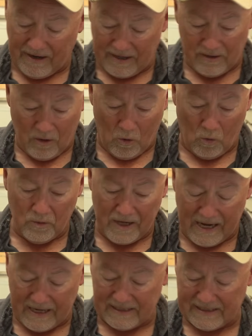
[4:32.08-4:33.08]
out of the whole
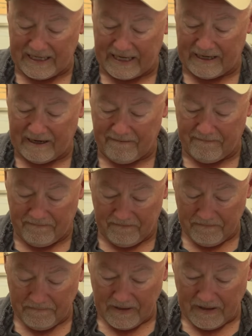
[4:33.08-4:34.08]
dang set of
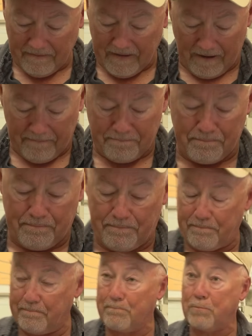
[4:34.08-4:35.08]

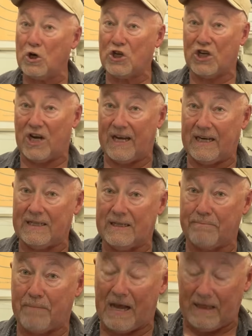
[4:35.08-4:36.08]

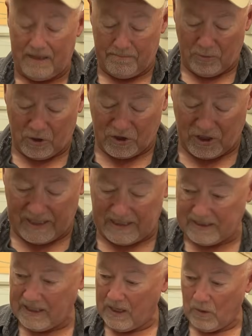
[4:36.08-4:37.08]
bushings, pilot
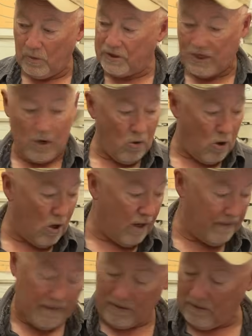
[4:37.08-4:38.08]
bushings, which go
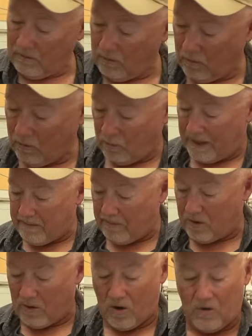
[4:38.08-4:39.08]
on the
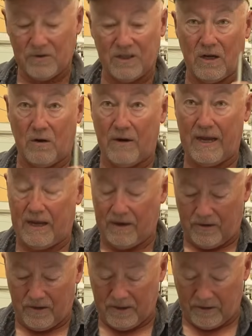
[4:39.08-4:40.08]
reamer also and
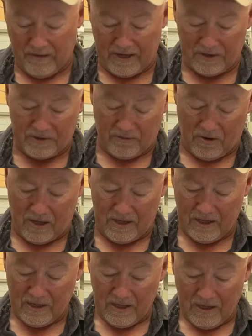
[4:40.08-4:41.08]
on your range
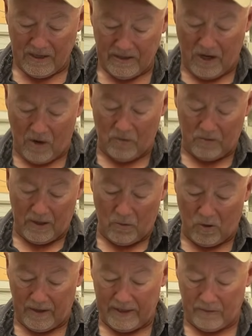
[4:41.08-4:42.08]
rod, the only
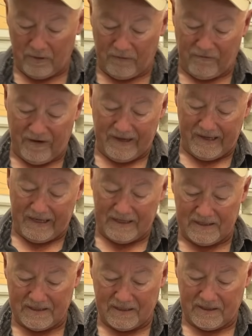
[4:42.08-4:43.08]
one that would fit
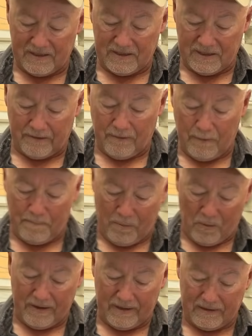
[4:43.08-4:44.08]
is the
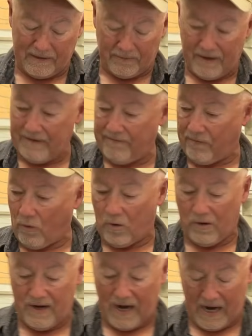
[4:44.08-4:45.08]

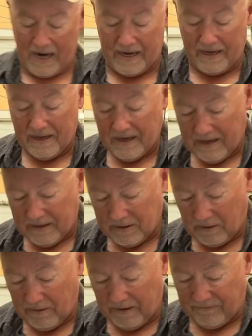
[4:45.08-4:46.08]
0.349.
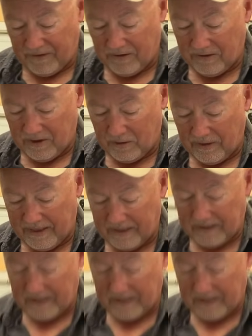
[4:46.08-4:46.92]
So if you're doing